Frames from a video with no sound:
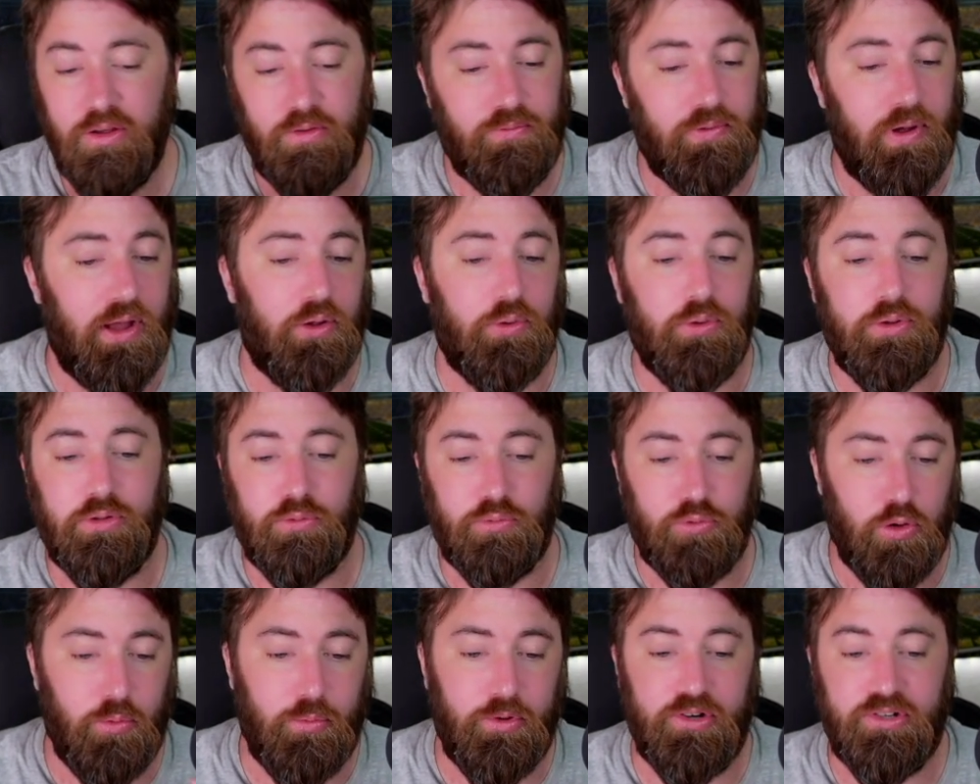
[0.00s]
Following the
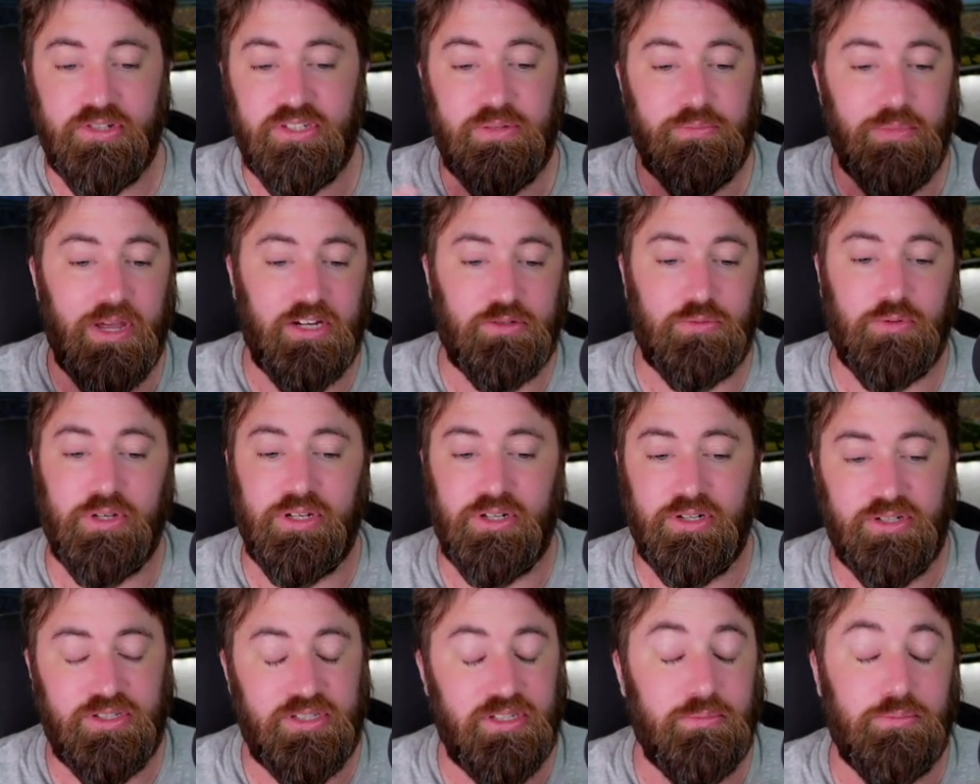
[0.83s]
rumors, Maxwell
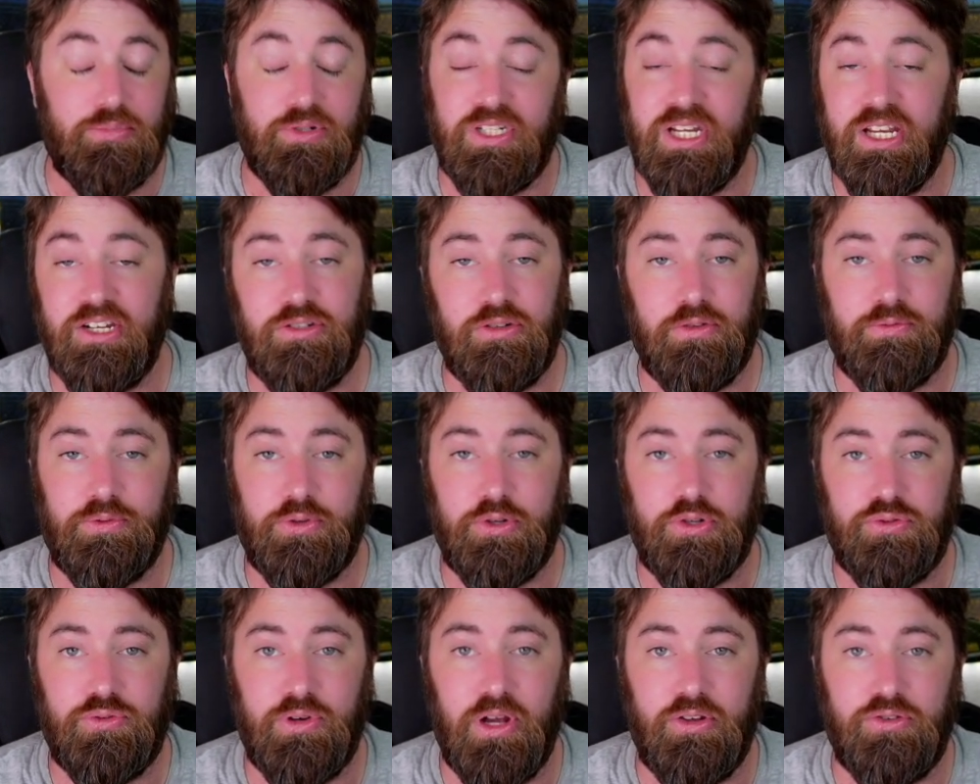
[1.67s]
Harrison, potential
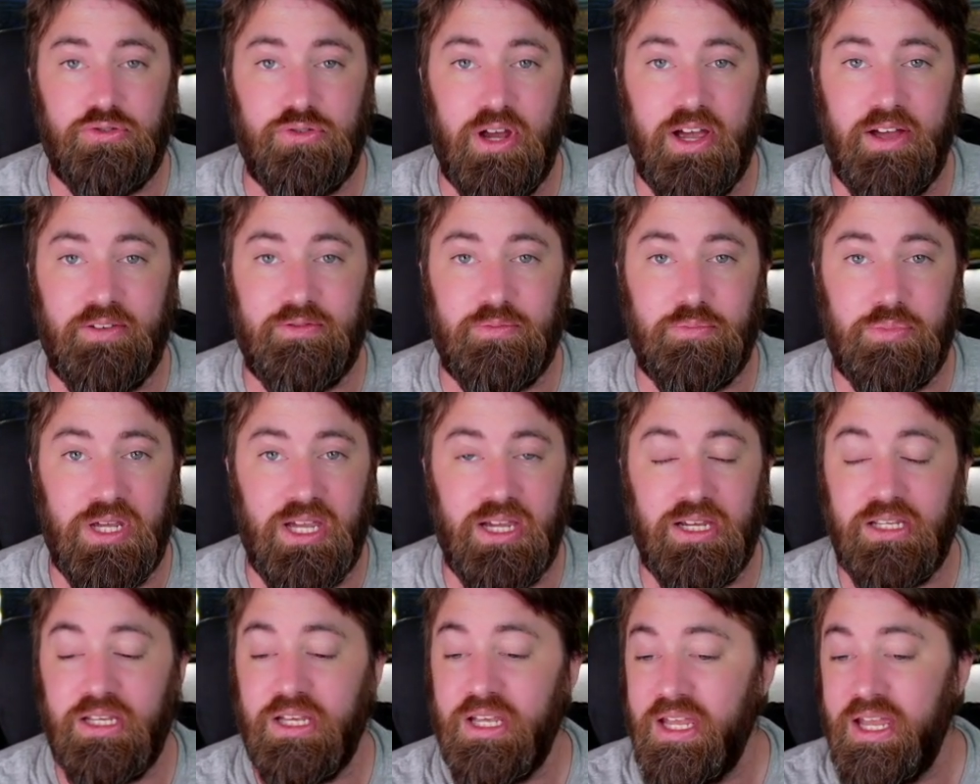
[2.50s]
first round draft
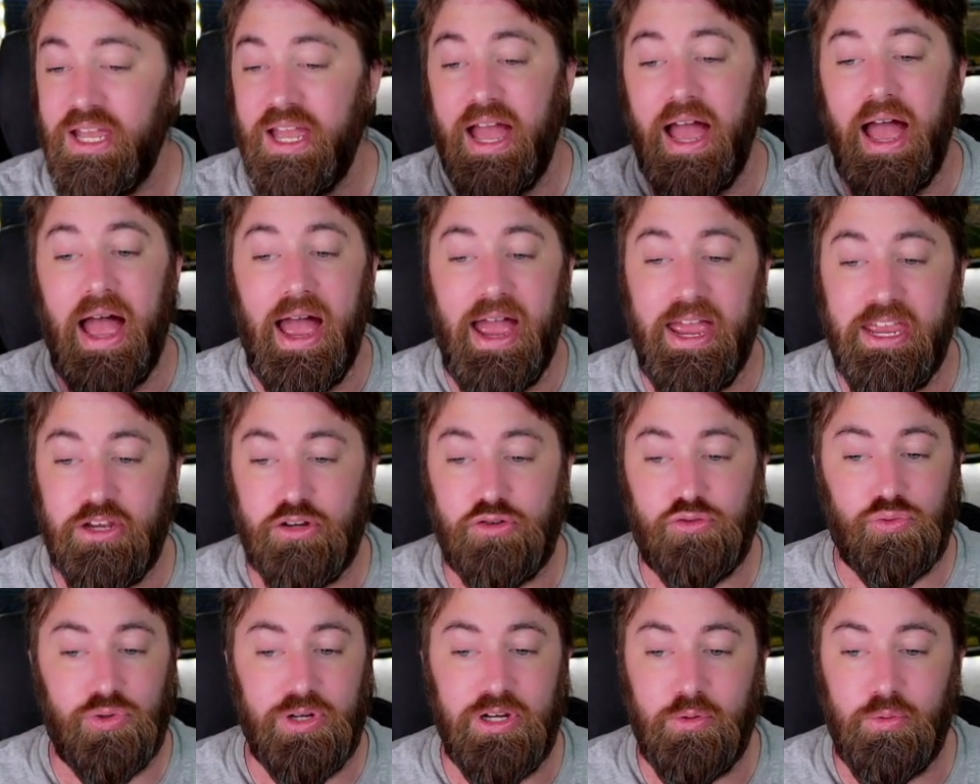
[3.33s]
pick. I
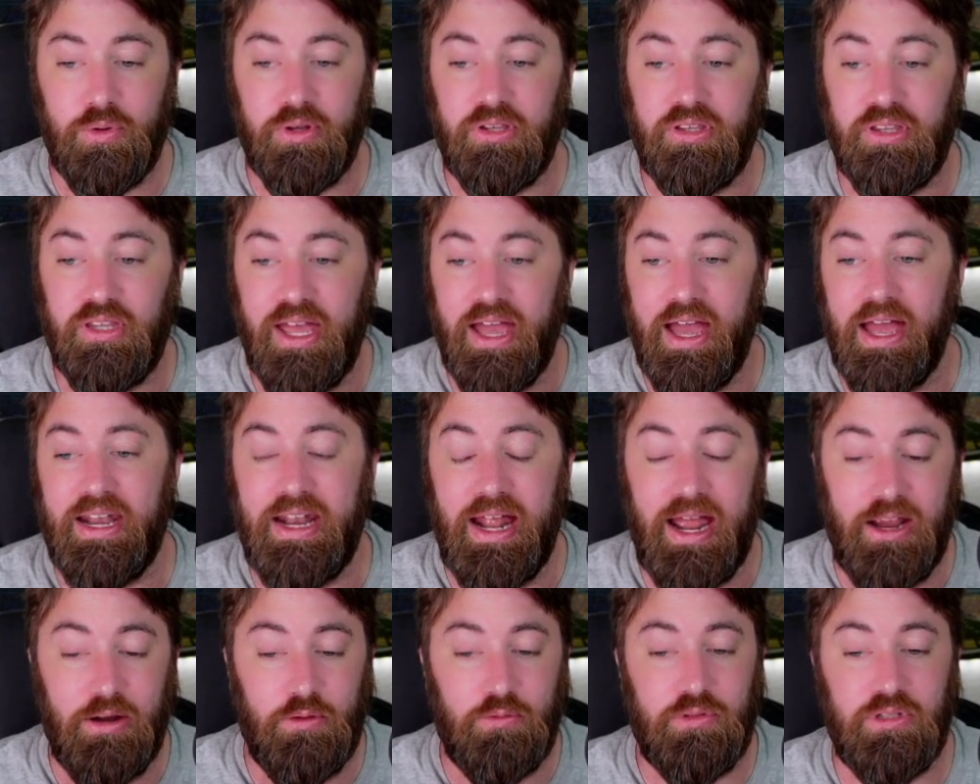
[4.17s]
agree with that.
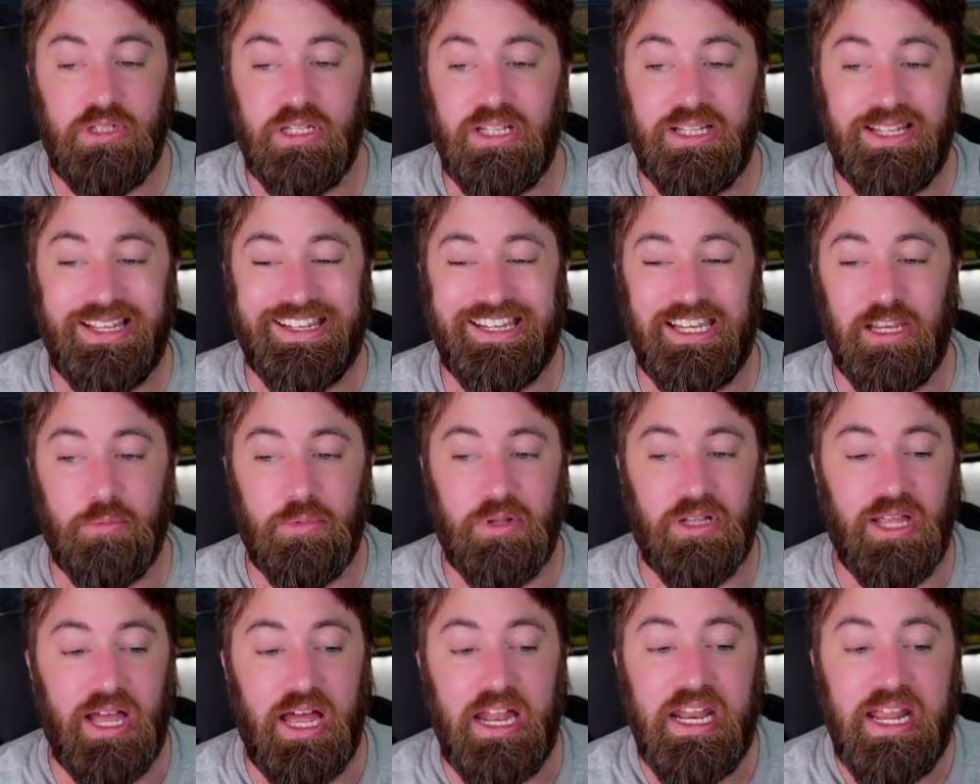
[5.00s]
I really like him
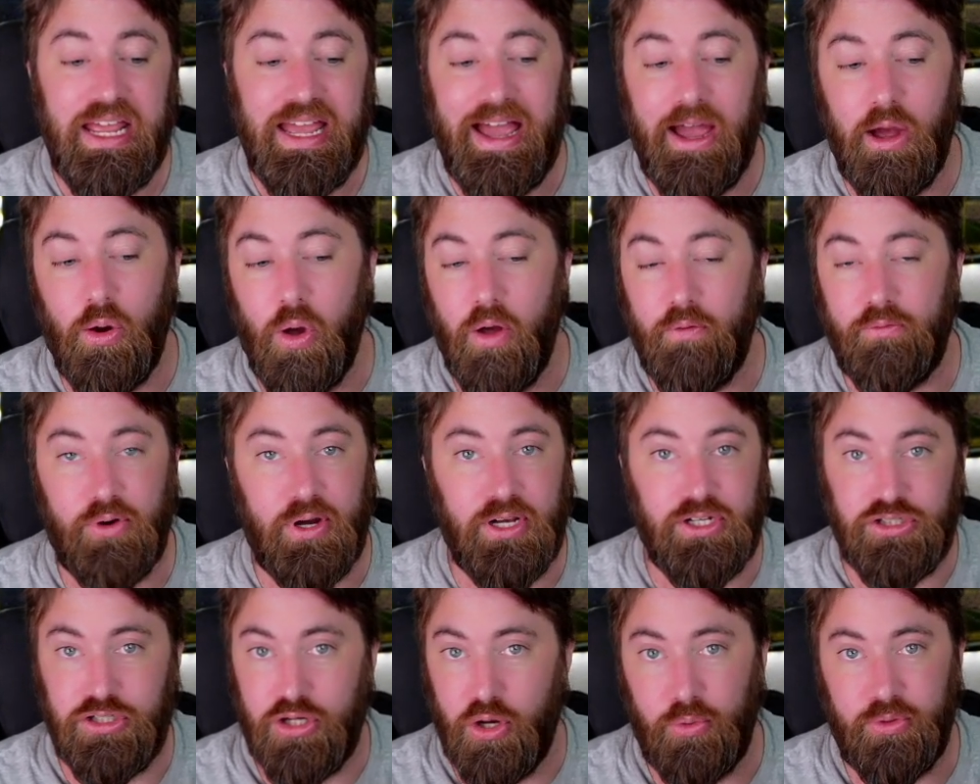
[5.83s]
a lot. However,
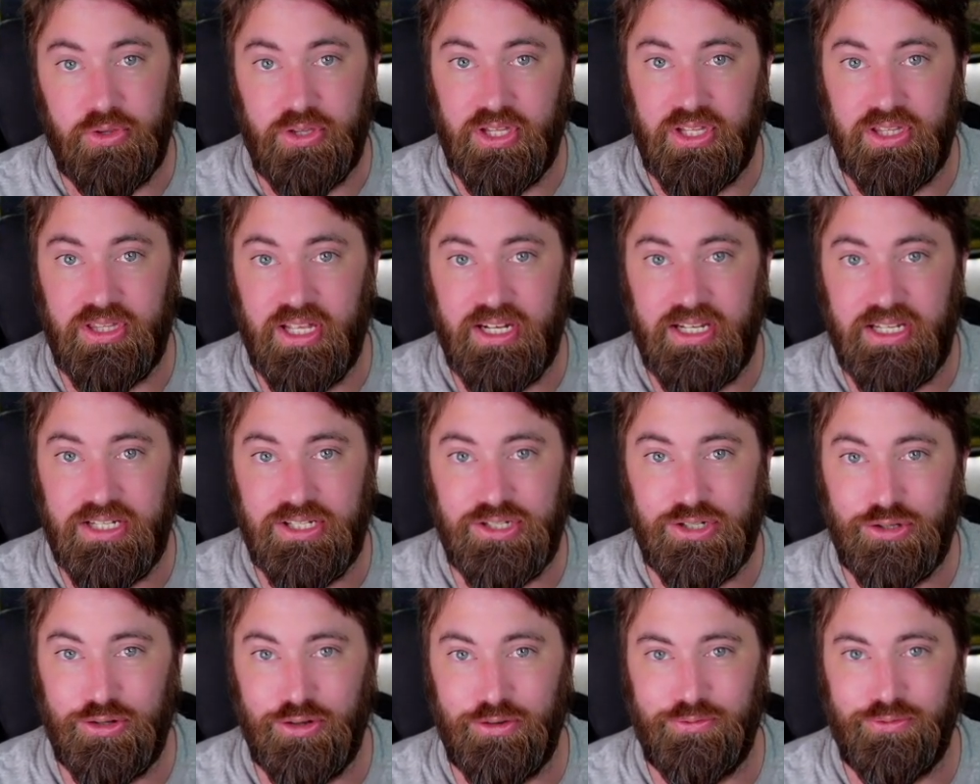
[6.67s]
I don't think that he
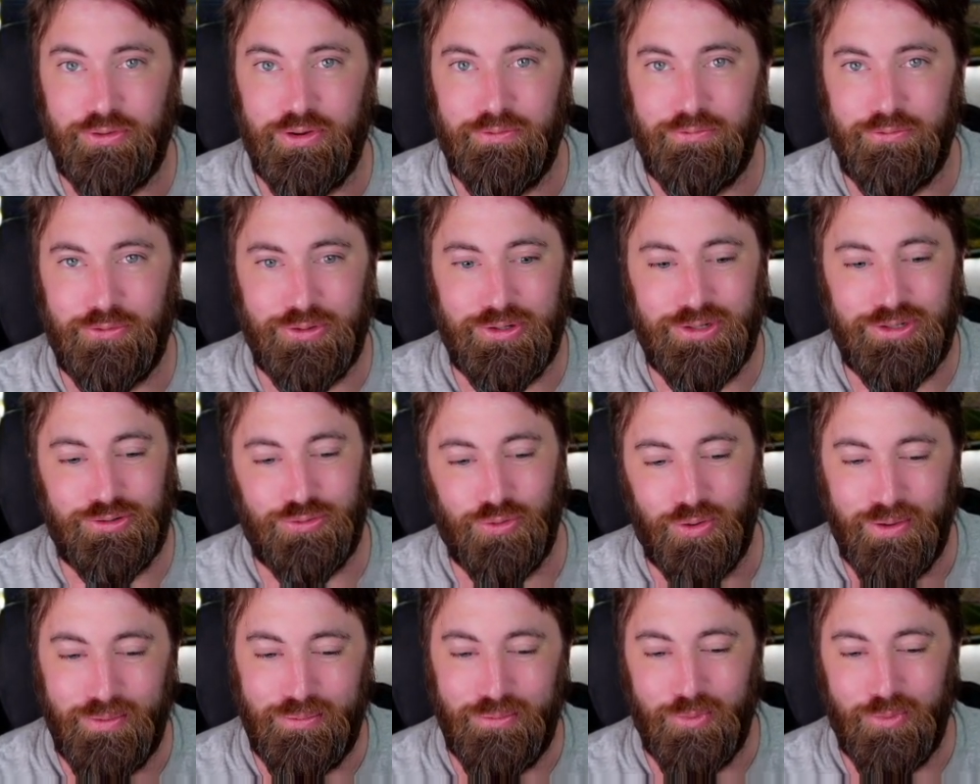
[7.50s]
is a good fit for Detroit.